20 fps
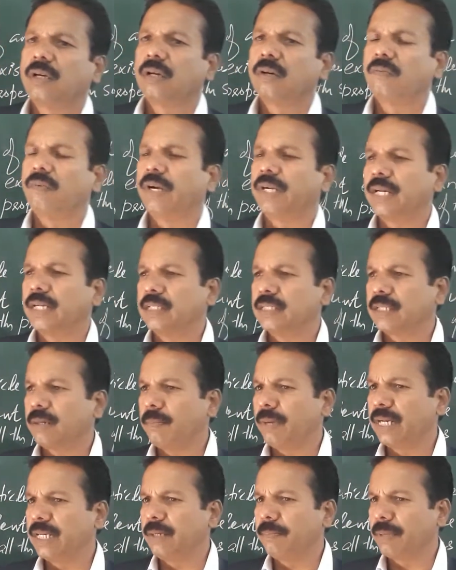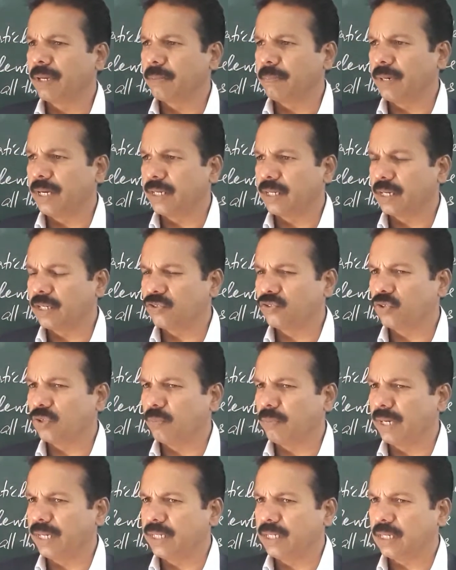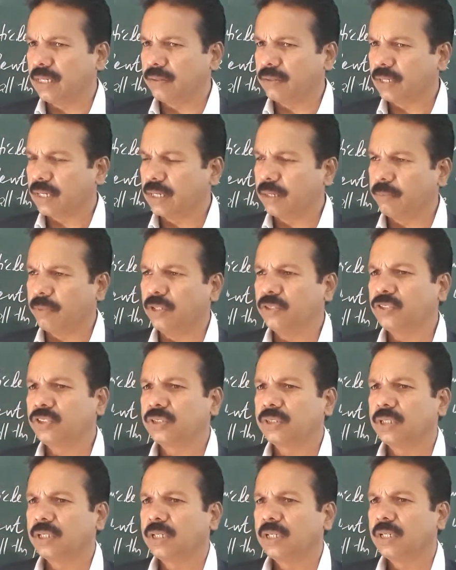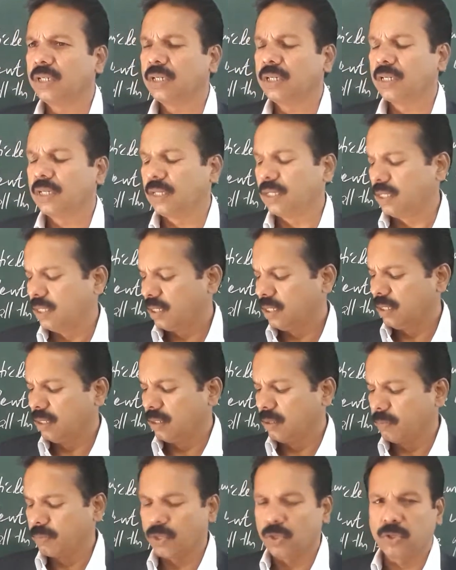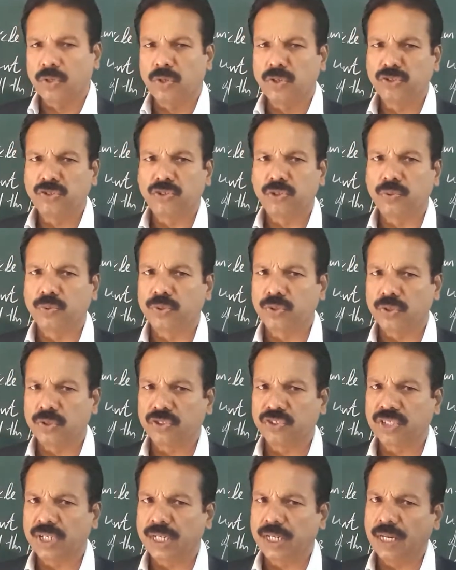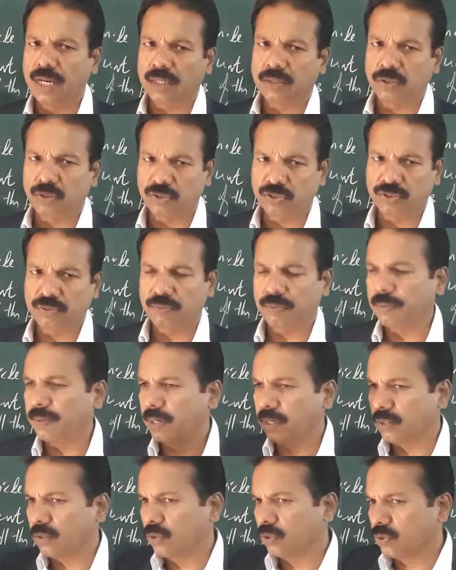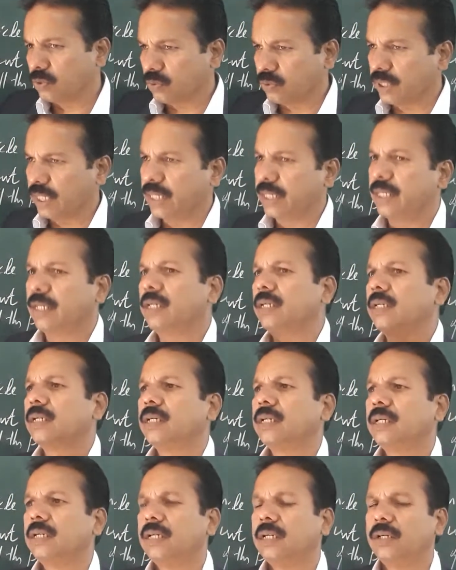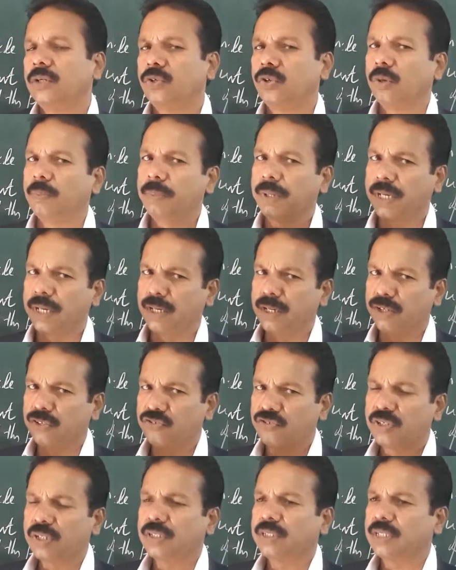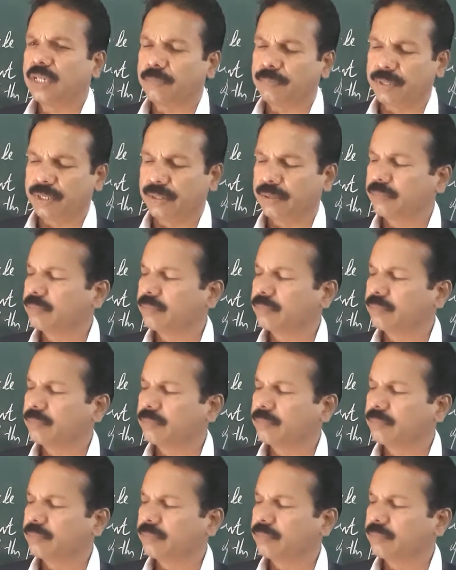What are the subatomic particles you might have heard about? Protons, neutrons and electrons. We will go through that topic in this chapter.